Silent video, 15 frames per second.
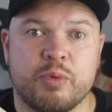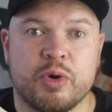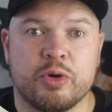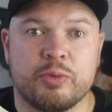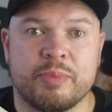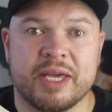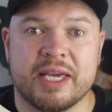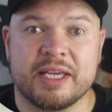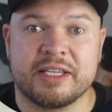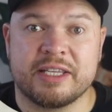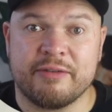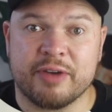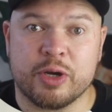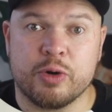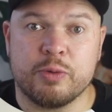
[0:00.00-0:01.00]
will be
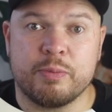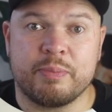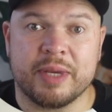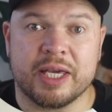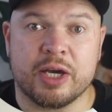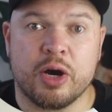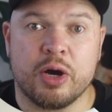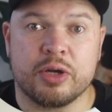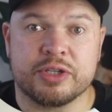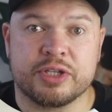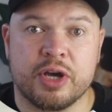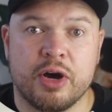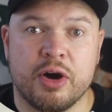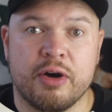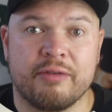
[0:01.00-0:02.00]
difficult because
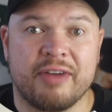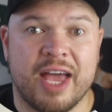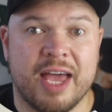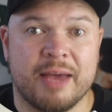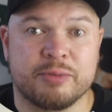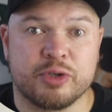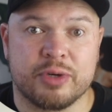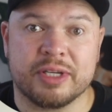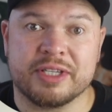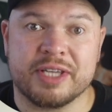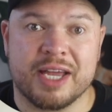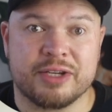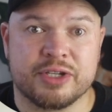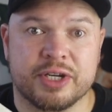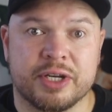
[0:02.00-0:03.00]
of hamstring
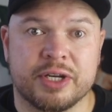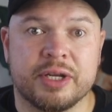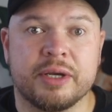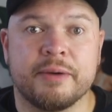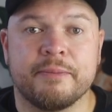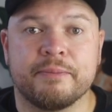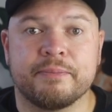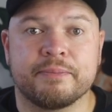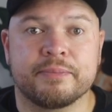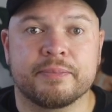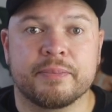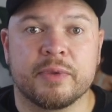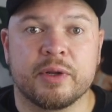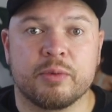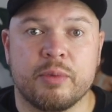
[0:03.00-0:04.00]
tension.
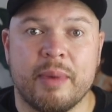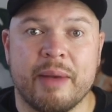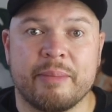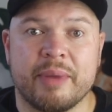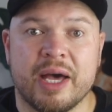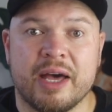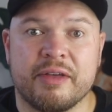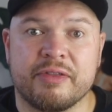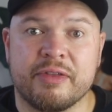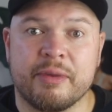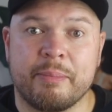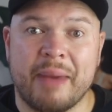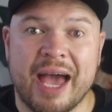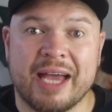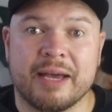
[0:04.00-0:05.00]
Remember, the
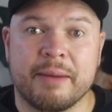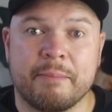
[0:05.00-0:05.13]
back